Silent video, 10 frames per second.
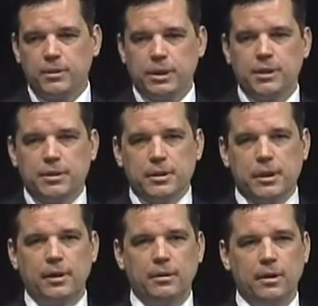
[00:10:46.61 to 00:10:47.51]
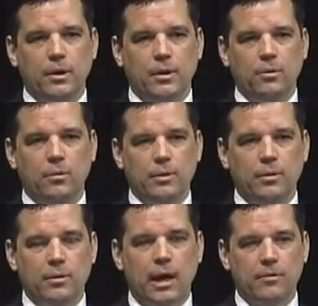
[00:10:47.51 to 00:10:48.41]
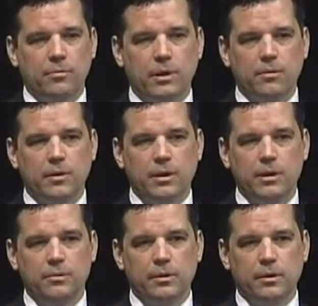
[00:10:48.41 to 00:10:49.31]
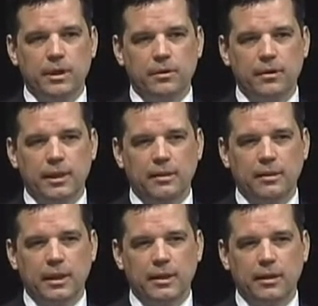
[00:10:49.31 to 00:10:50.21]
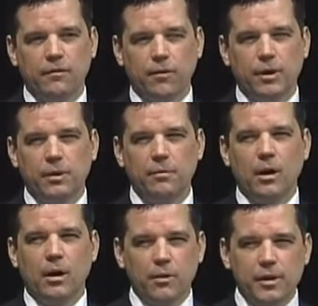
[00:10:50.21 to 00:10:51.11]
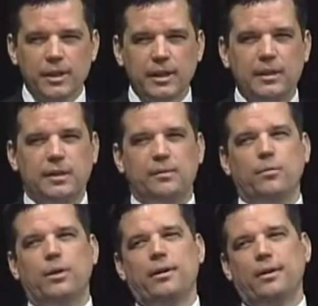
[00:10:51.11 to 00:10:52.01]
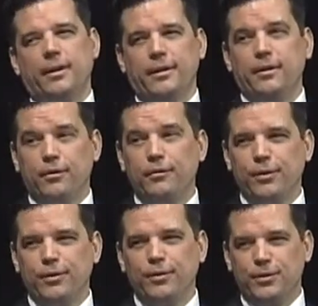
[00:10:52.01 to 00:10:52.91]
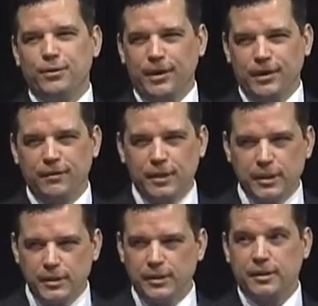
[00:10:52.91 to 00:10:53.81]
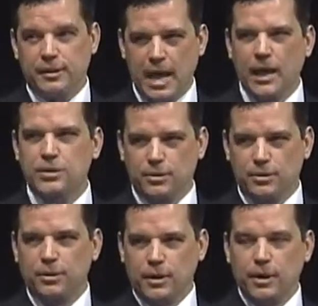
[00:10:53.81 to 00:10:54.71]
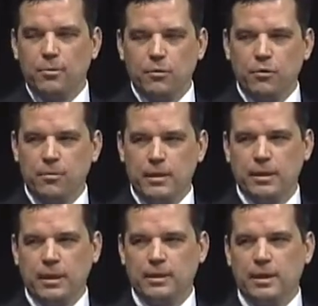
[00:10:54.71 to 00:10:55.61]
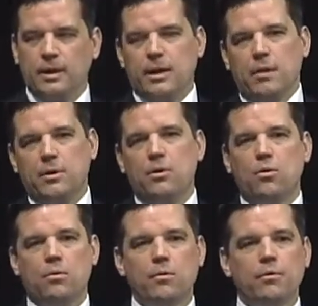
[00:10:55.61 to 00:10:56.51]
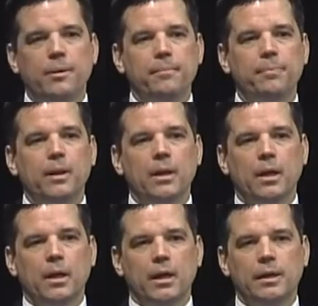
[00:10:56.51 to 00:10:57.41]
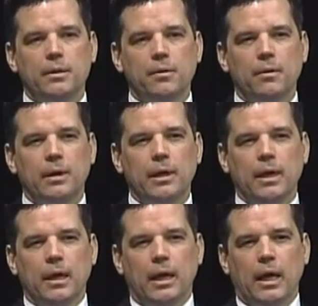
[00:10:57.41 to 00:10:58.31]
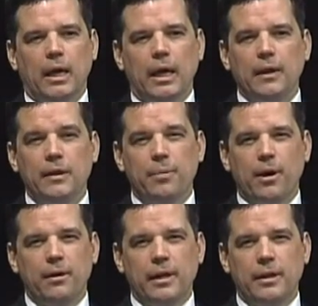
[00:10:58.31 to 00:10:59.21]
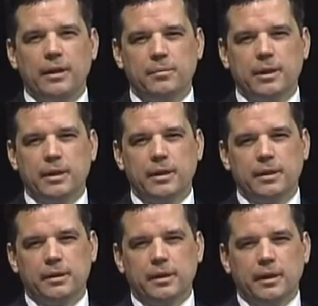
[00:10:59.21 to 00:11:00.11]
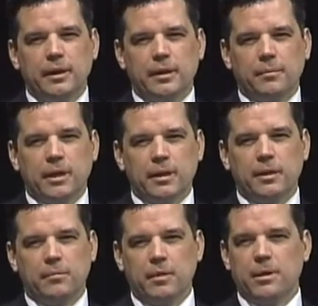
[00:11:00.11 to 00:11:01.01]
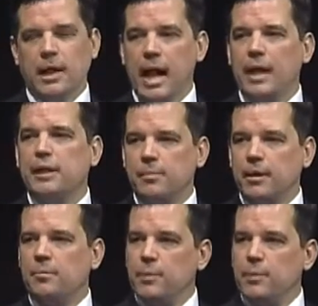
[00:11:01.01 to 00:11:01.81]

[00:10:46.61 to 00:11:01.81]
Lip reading: changes that we would have to make with any new set of standards. I think for some other states, and where you've alluded to kind of this national movement, anti-Common Core movement is growing, I think part of that is because in some cases maybe it has been a